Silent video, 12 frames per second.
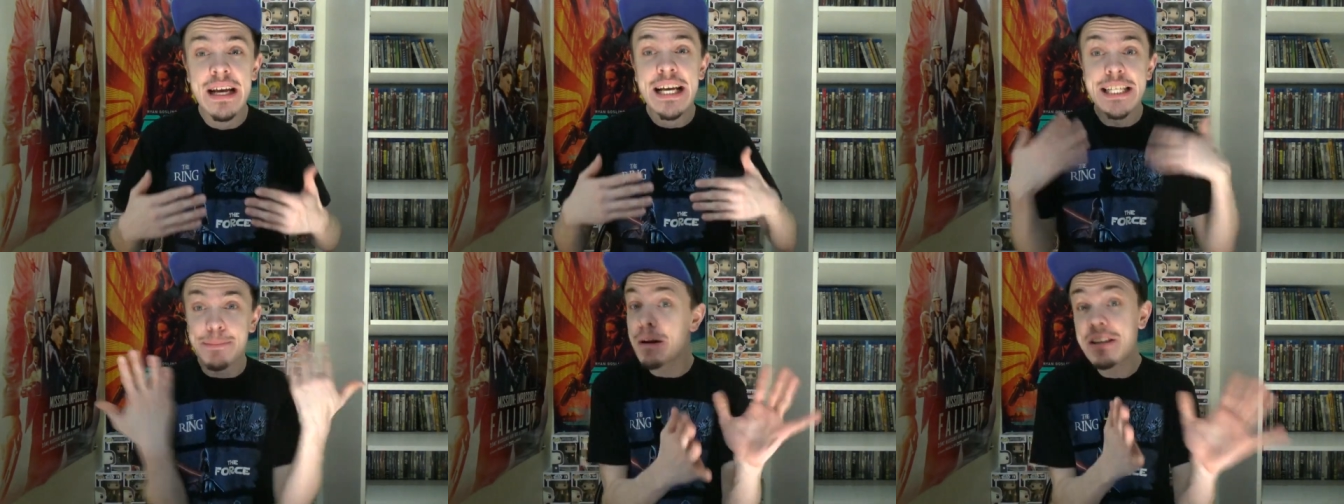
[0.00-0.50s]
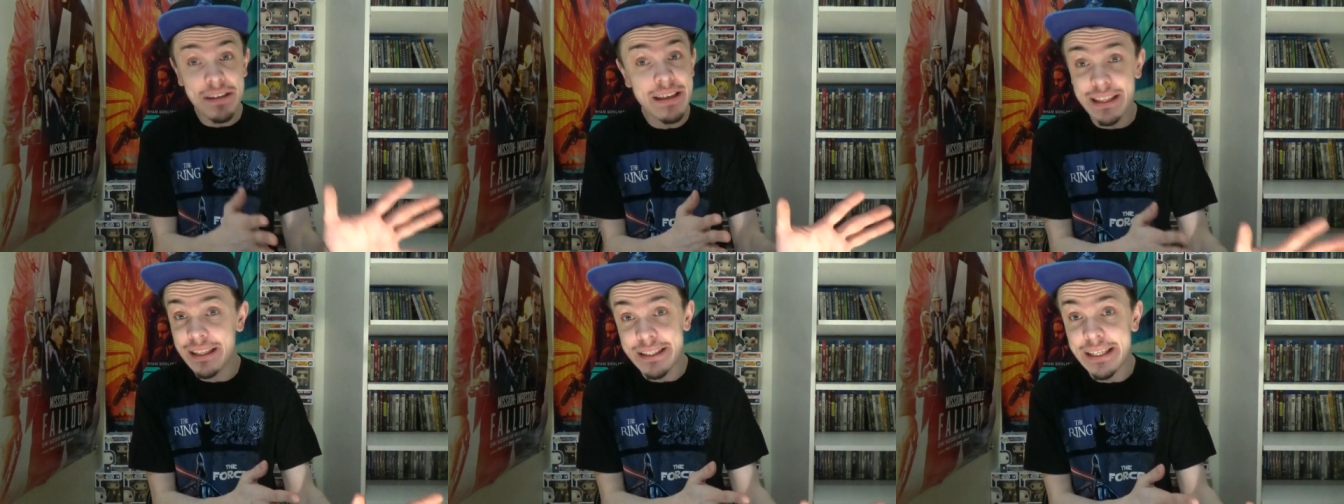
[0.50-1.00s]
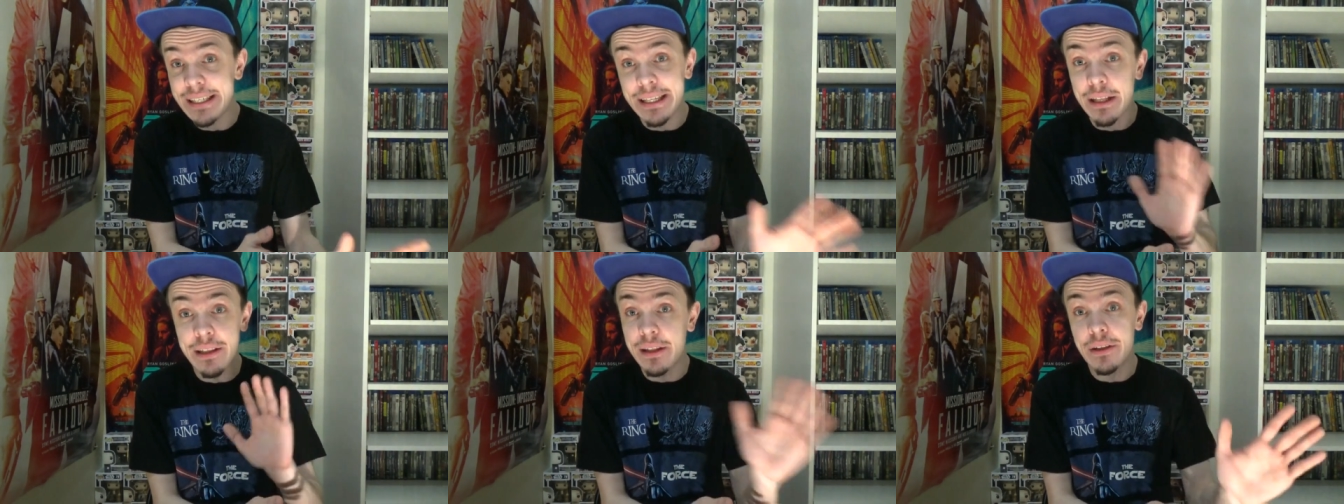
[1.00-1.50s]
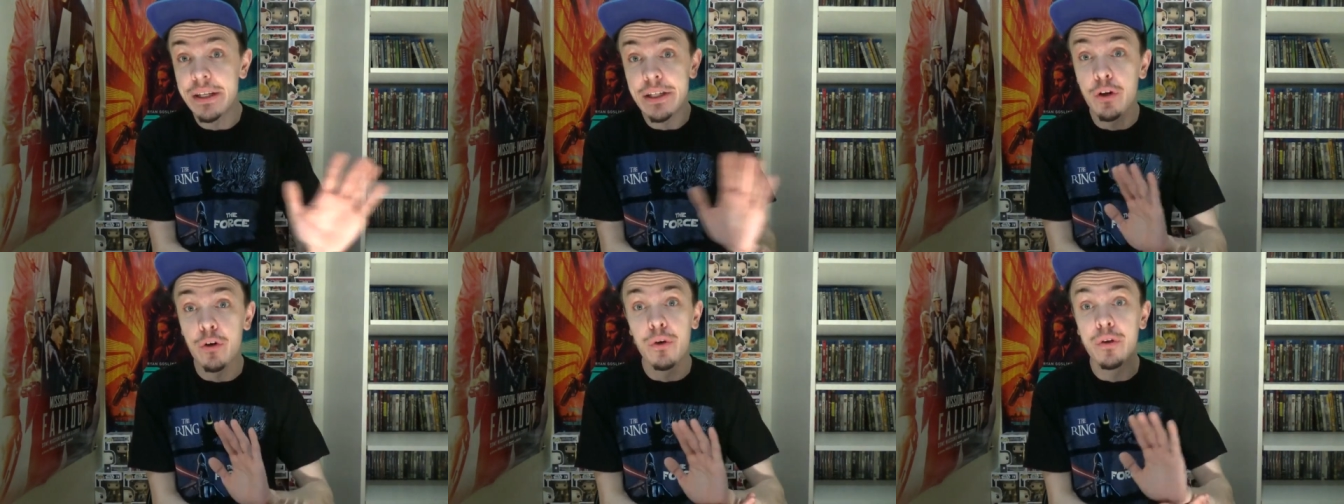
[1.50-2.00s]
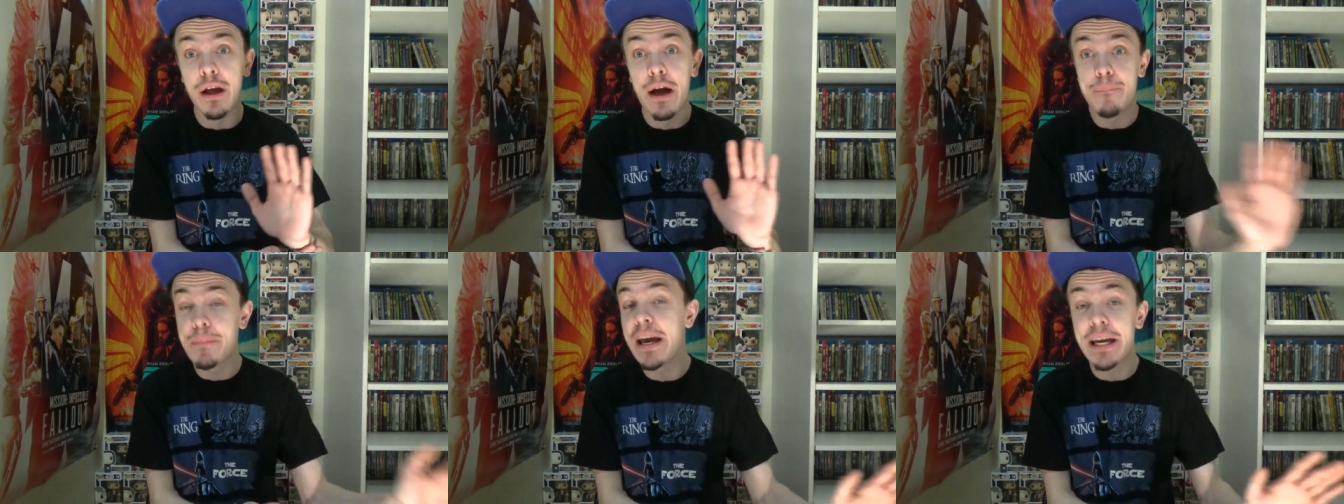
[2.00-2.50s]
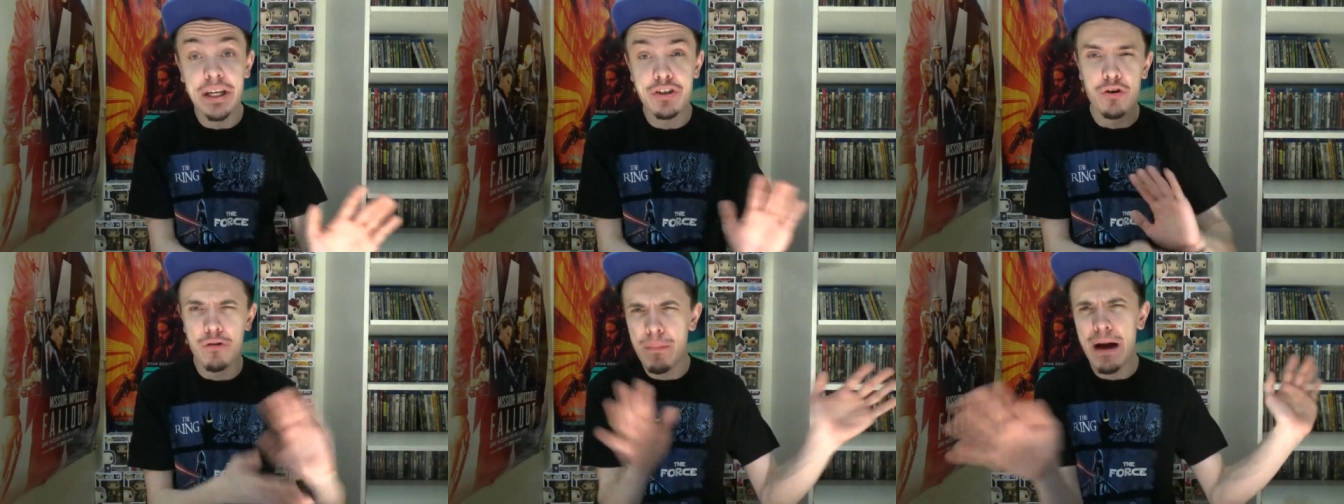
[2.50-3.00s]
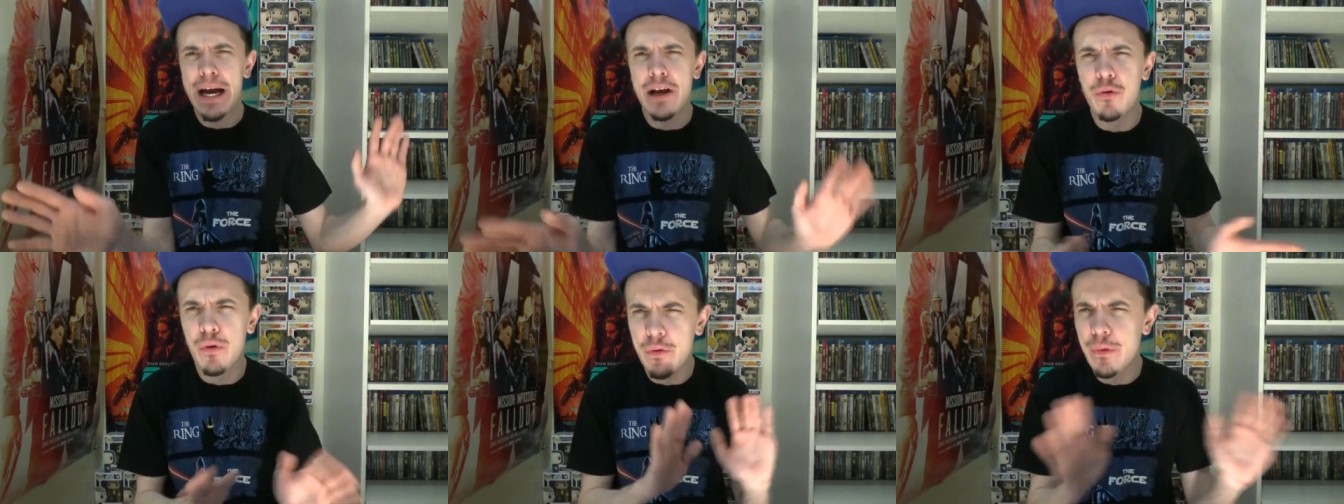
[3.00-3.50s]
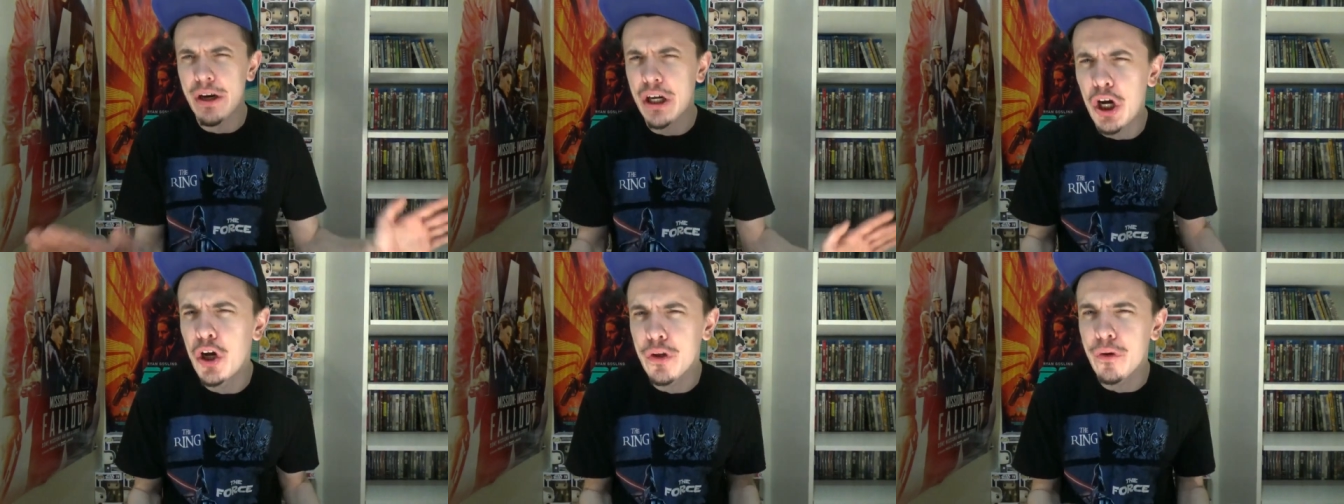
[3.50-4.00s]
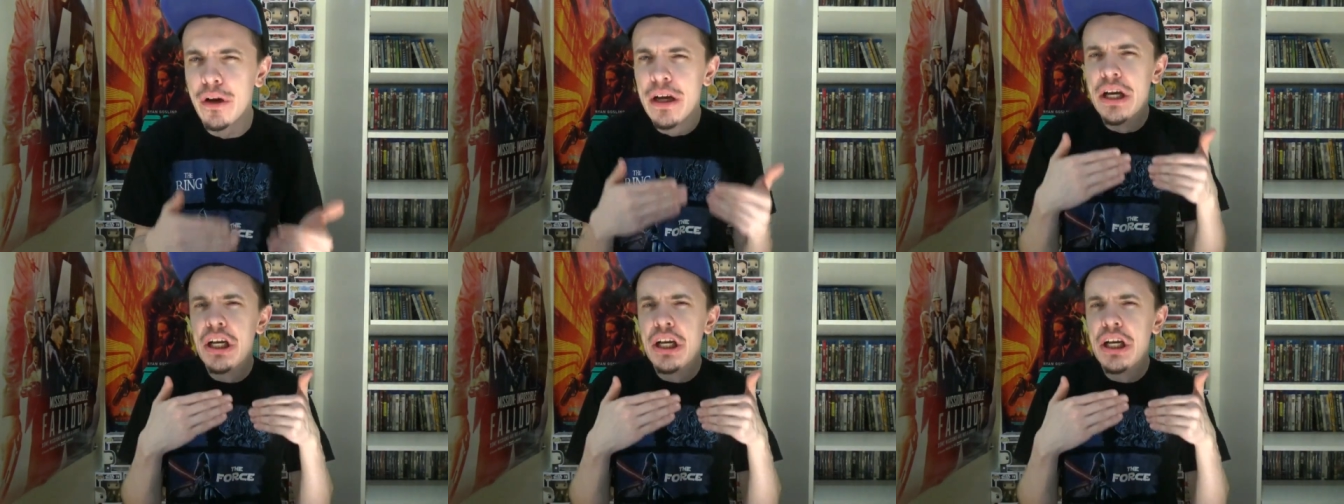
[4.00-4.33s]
especially the lead girl, Paige, or Maya, whatever you want to call her.